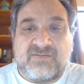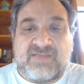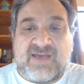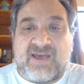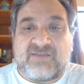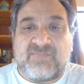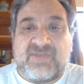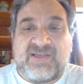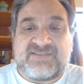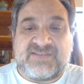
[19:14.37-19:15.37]
That
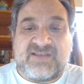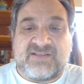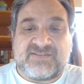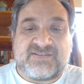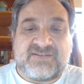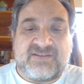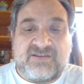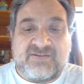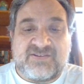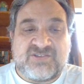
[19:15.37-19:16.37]
makes sense.
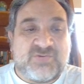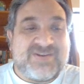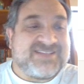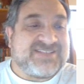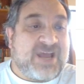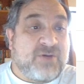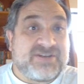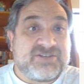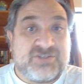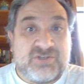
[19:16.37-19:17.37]
Streak is now
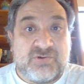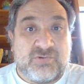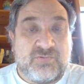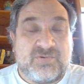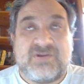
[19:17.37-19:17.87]
at 2.